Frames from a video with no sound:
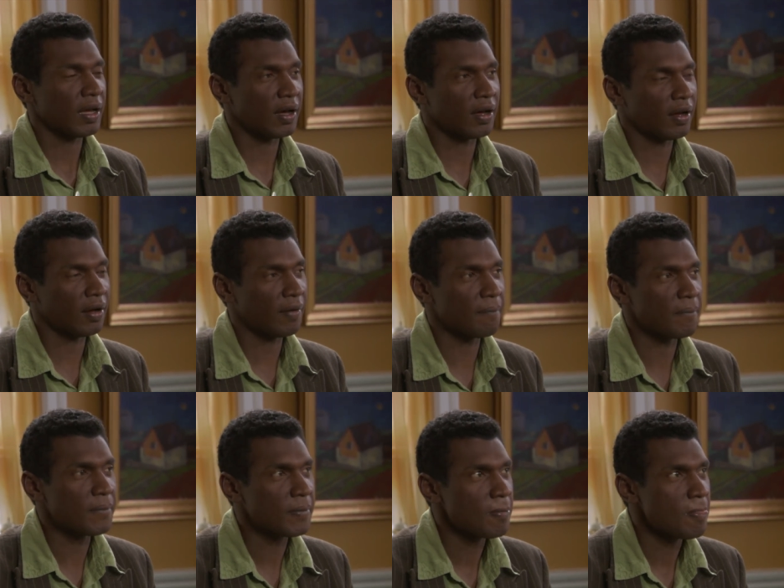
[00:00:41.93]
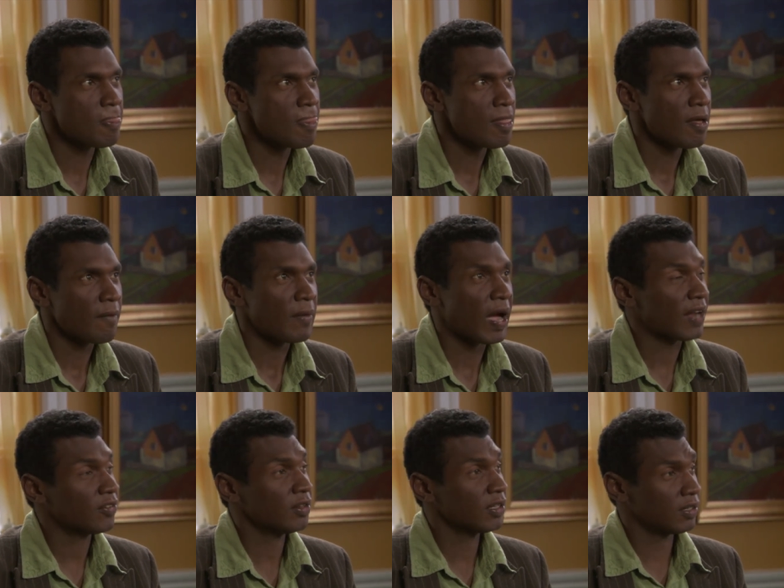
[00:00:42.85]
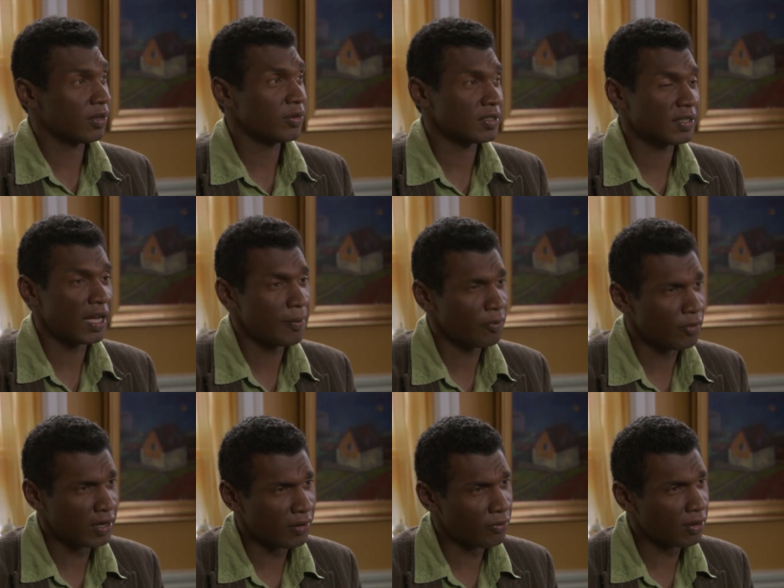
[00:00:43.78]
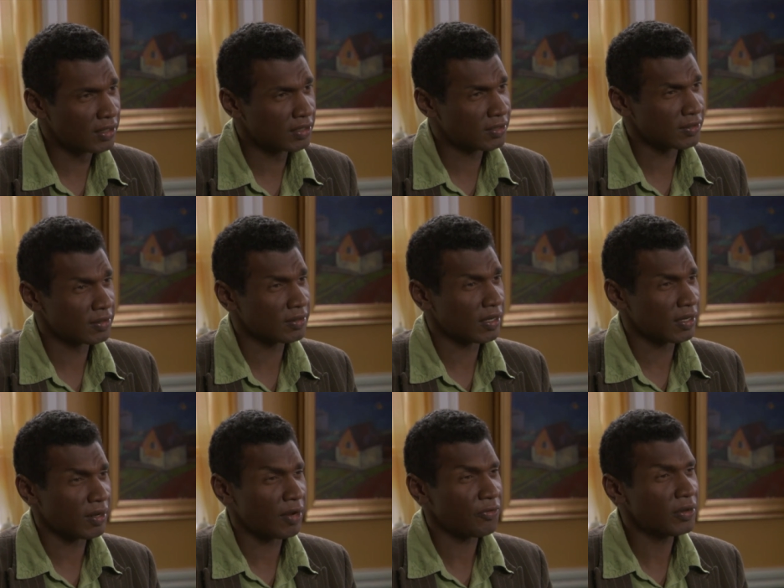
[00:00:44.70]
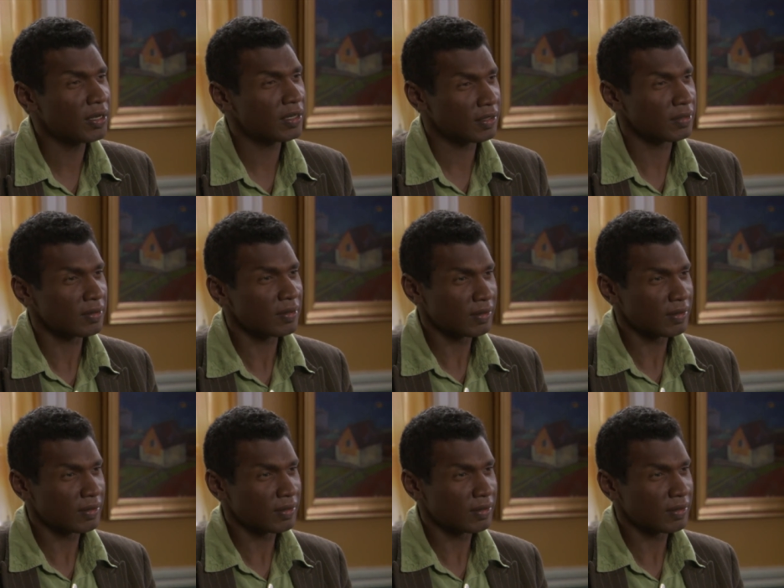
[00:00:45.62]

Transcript: Oh. Um, actually, there was a time when I wanted to, I, I really,